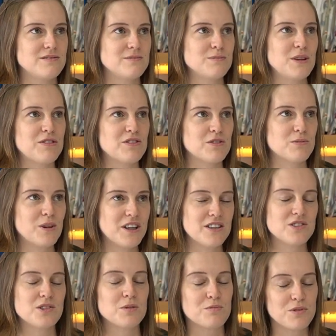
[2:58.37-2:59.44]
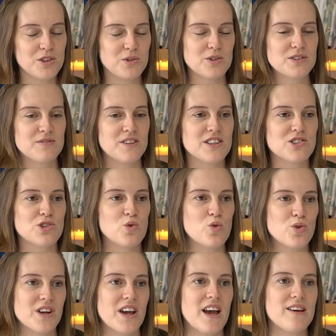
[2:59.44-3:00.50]
we have to wait until the pre-order's finished,
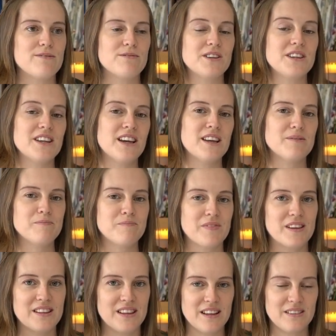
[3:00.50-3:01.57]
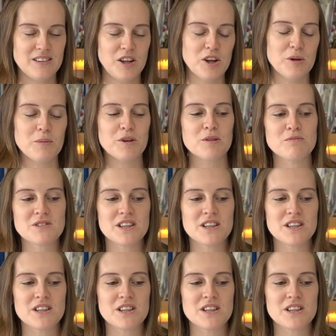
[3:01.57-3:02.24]
order everything in, and then you know put them